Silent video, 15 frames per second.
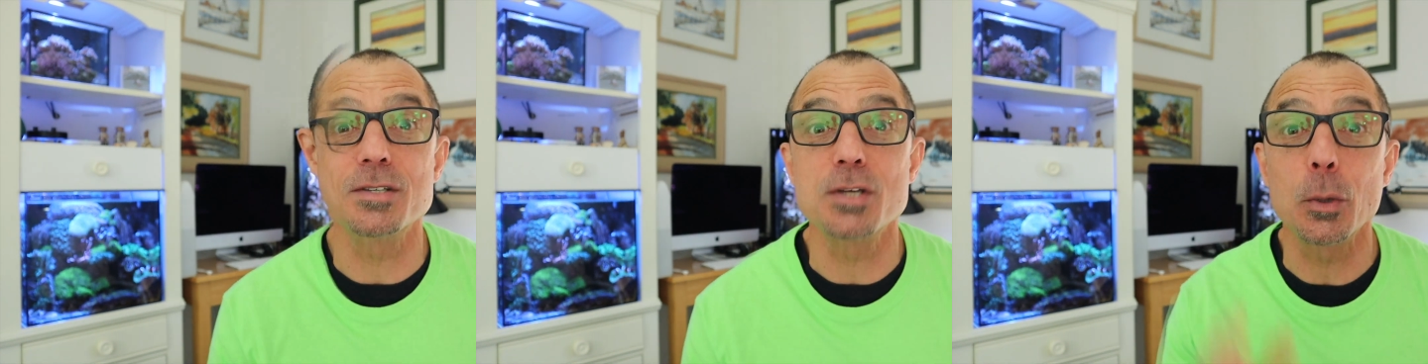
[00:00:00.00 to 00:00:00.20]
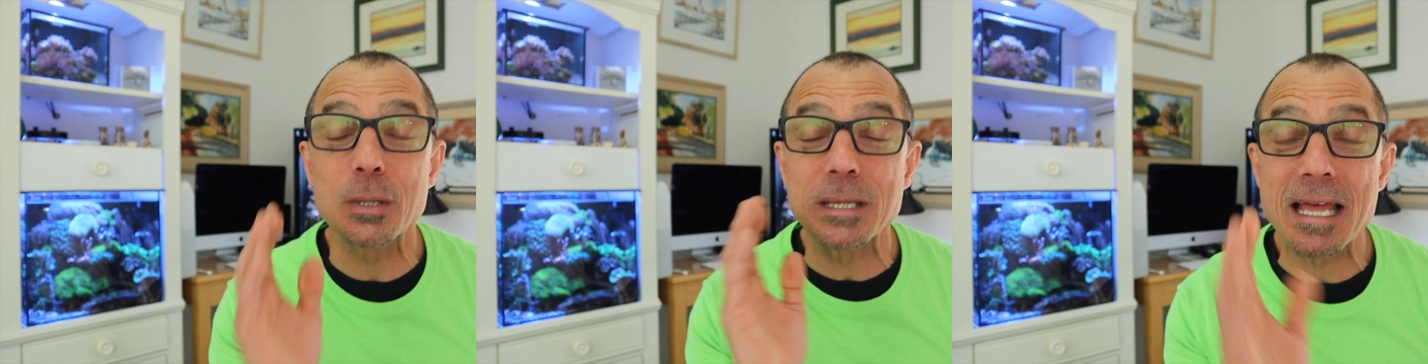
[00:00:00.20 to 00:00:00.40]

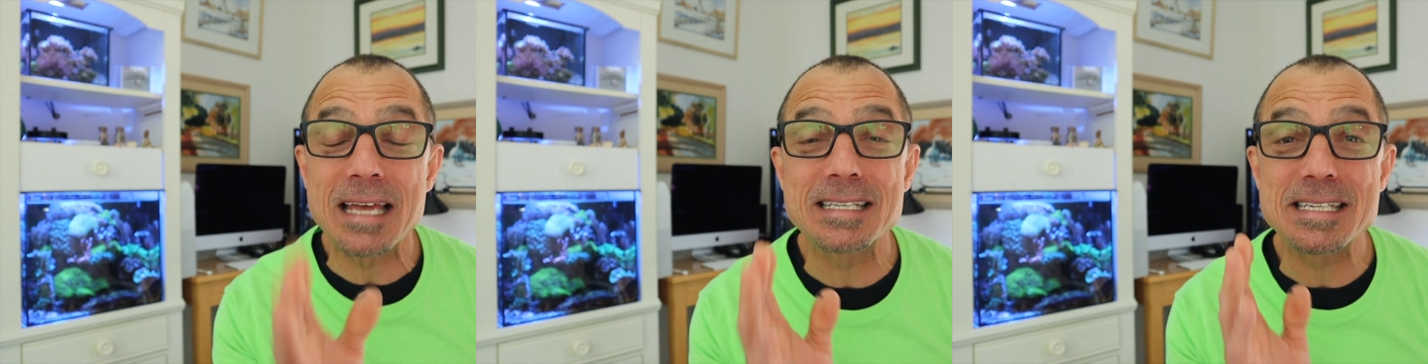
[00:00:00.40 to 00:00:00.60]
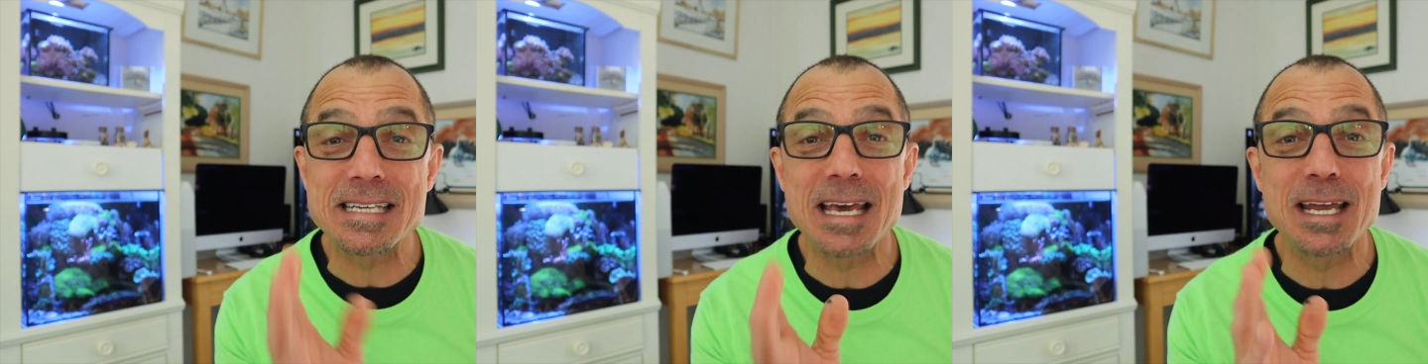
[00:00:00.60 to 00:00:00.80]
so
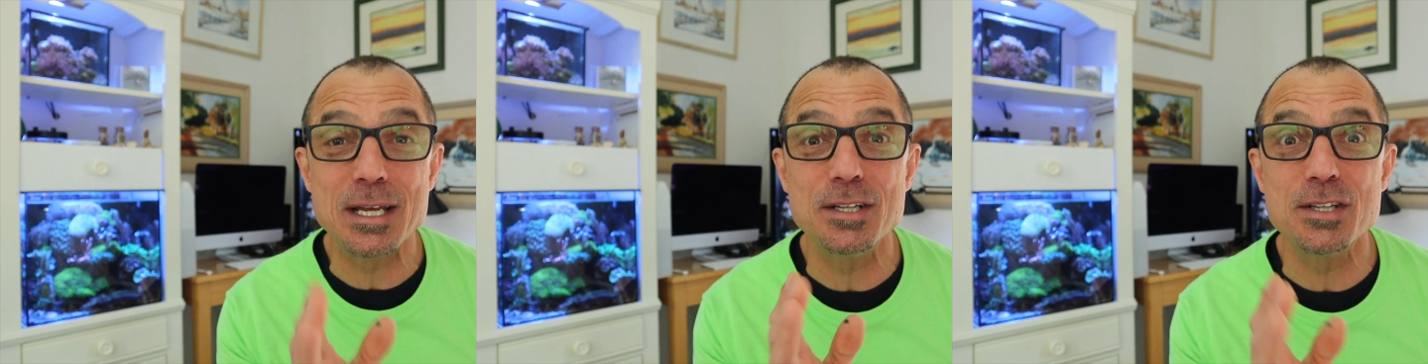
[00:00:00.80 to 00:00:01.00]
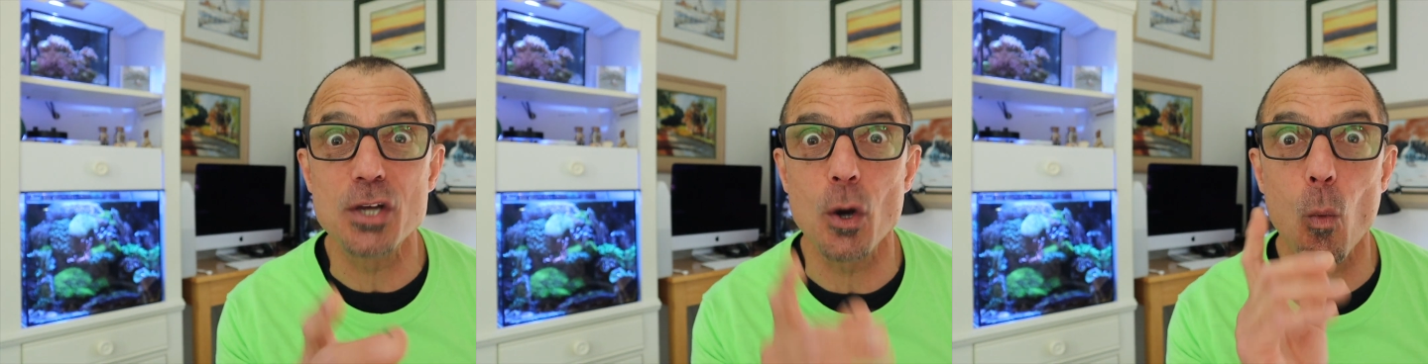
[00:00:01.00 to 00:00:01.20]
let's get
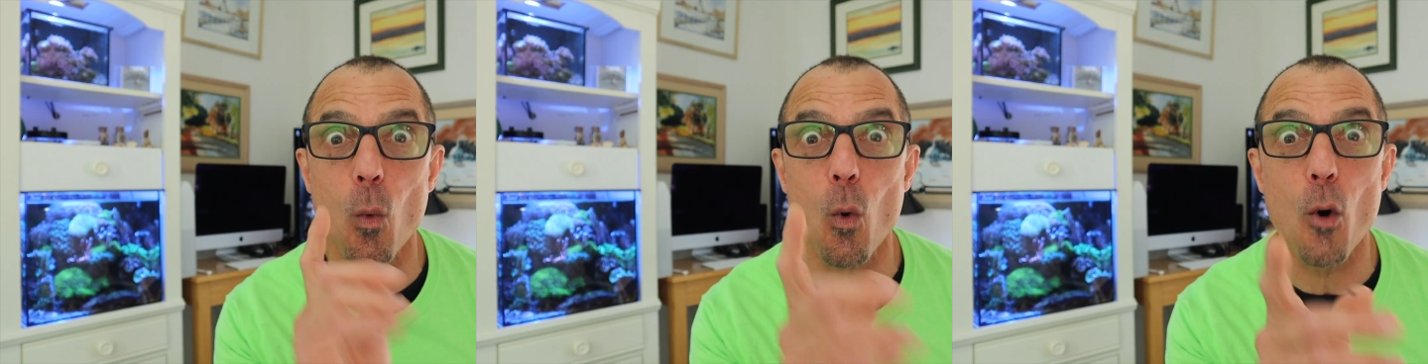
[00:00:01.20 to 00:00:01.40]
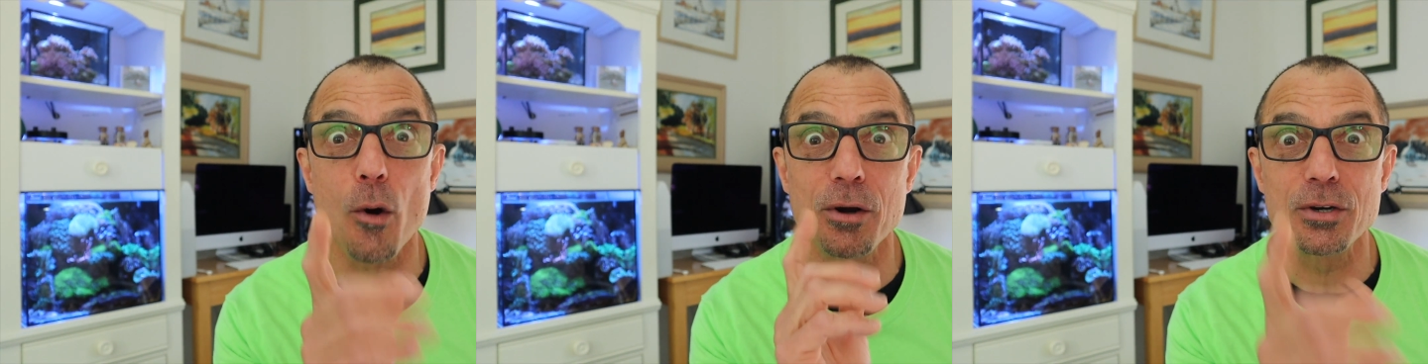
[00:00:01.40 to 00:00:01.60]
into
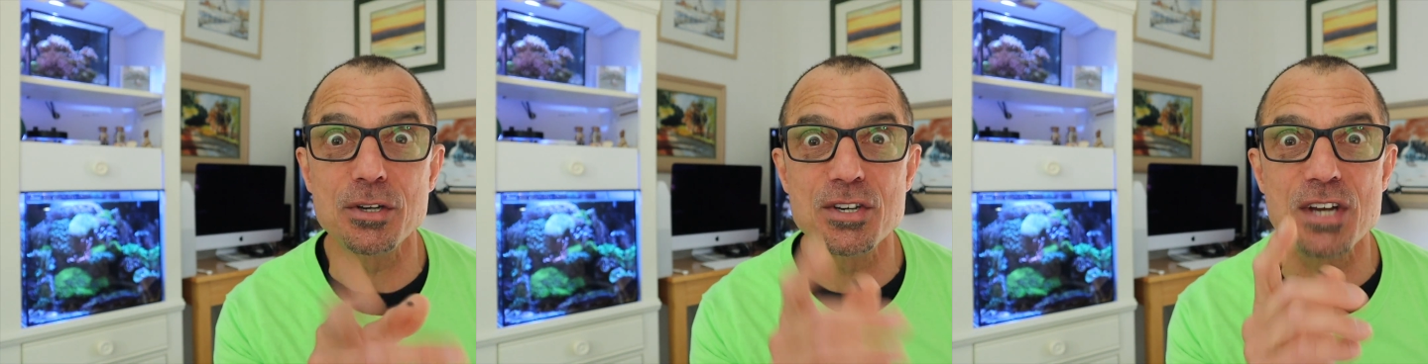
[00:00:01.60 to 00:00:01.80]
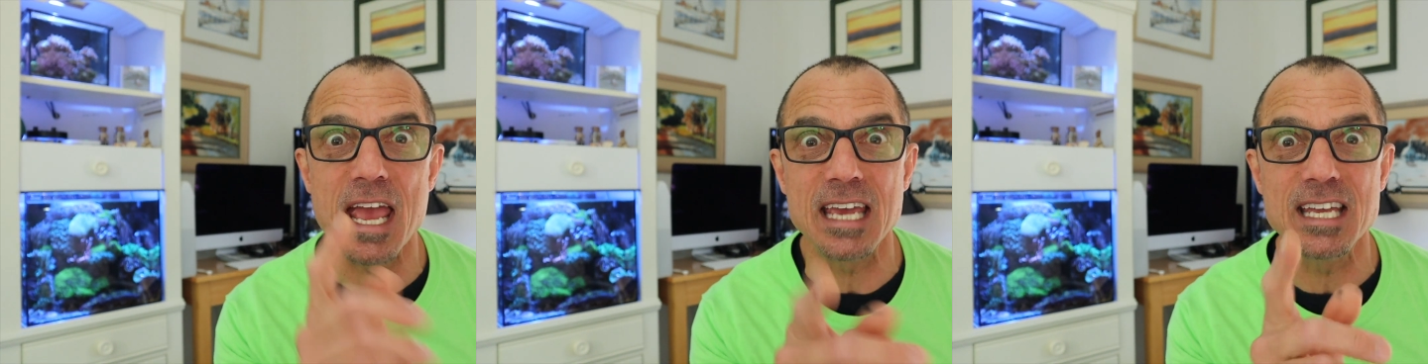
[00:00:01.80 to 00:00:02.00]
Water
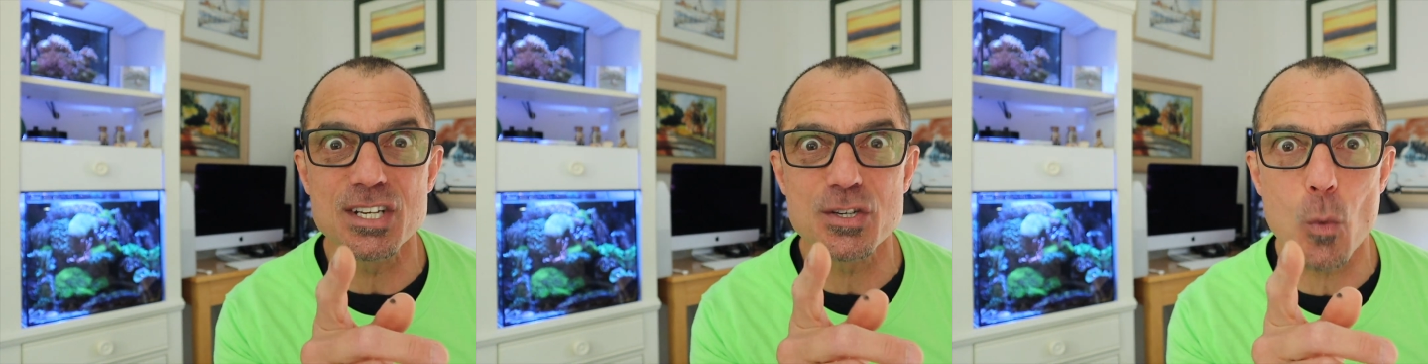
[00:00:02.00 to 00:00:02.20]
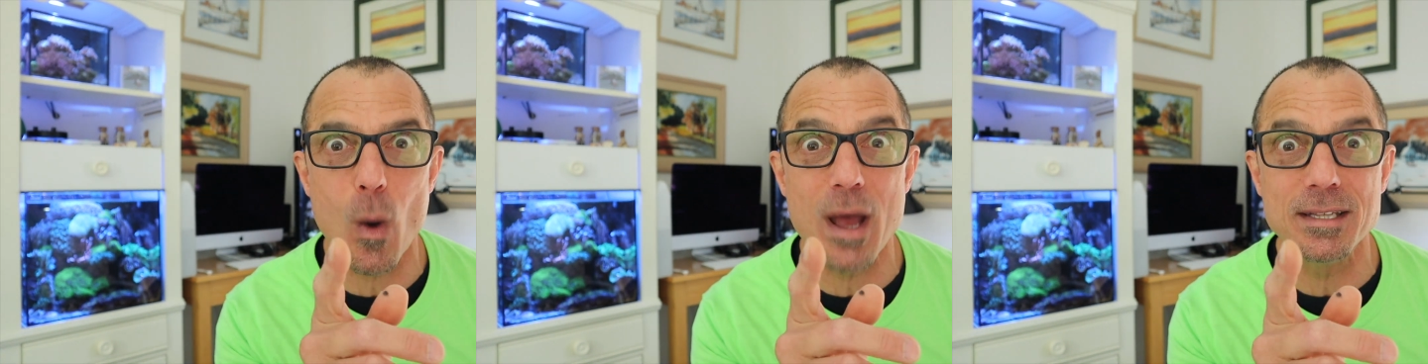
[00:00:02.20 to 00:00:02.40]

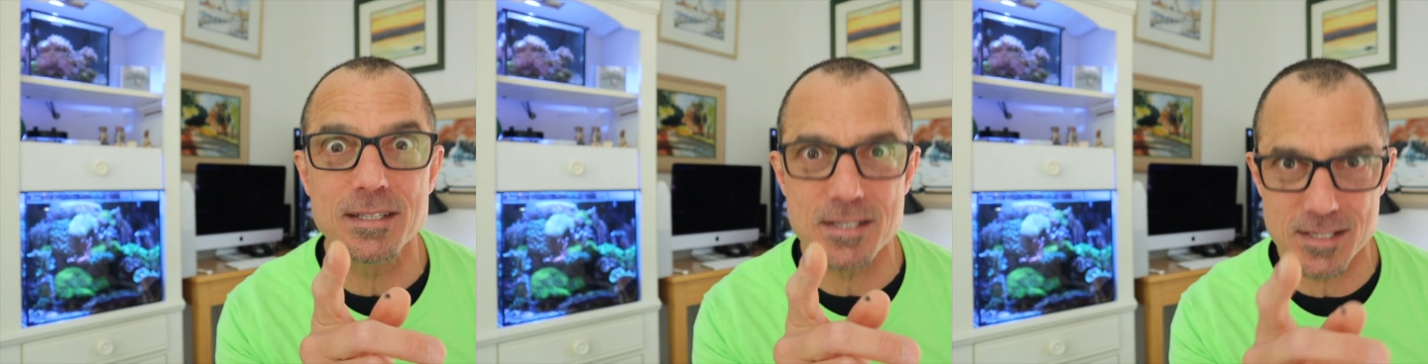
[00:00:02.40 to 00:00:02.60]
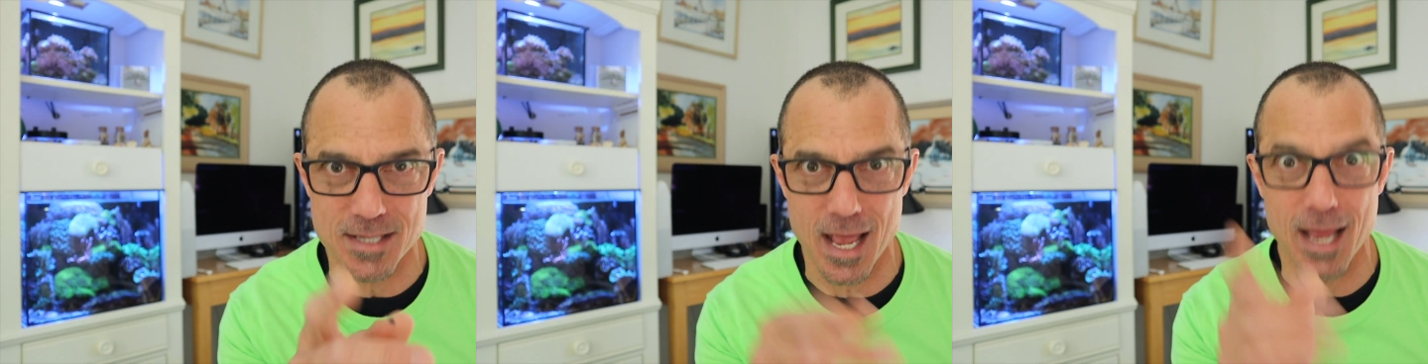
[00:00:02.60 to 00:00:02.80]
Change
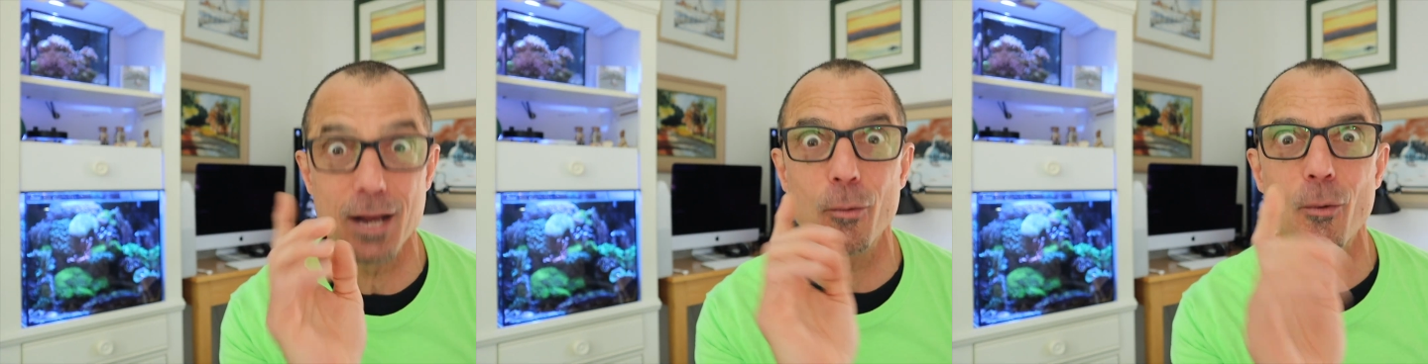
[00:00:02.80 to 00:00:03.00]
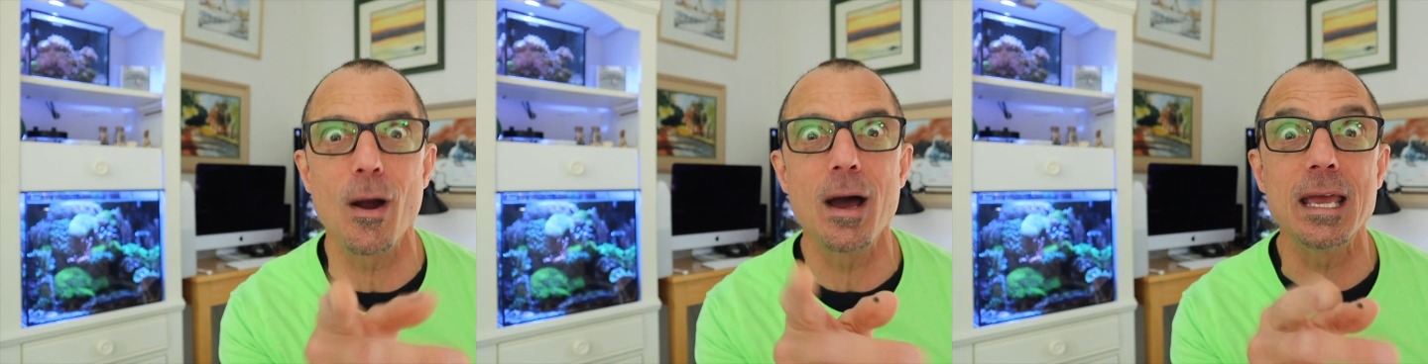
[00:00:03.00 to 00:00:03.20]
Wednesday
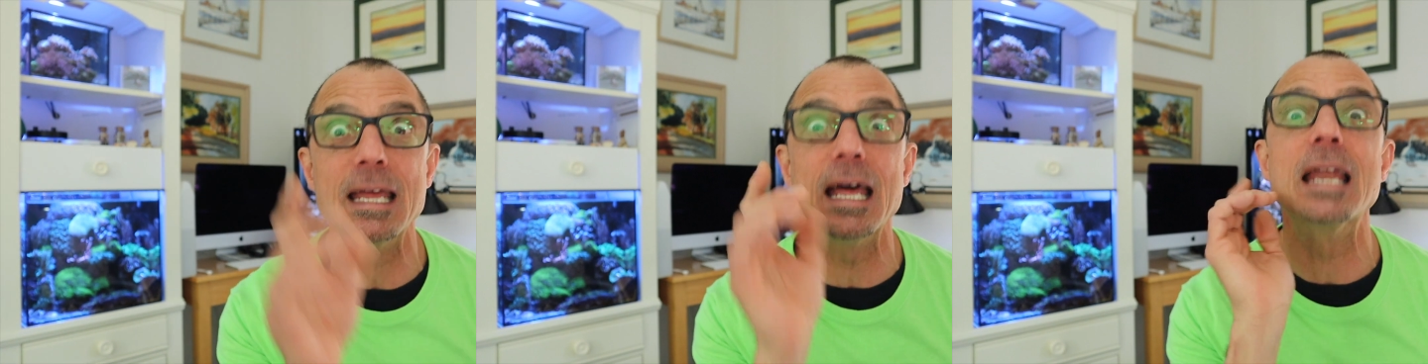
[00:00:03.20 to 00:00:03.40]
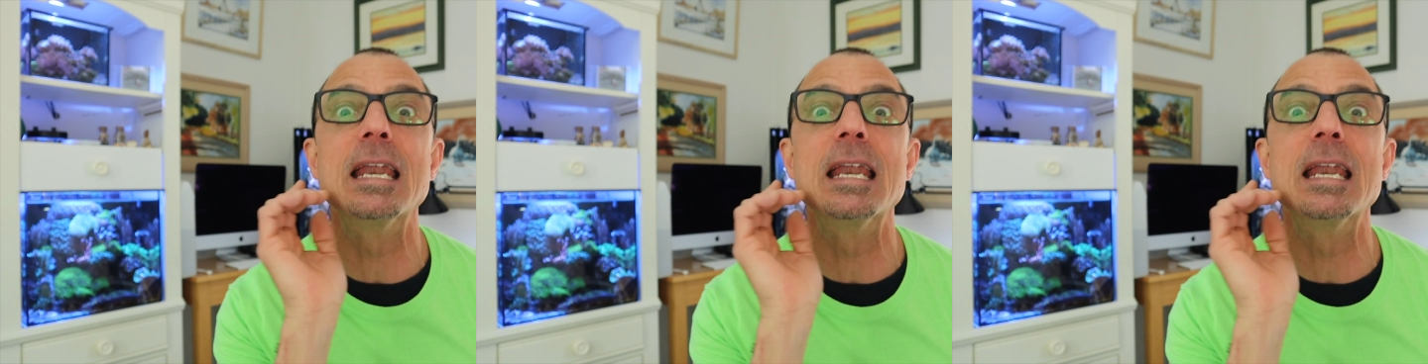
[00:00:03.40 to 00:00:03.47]
right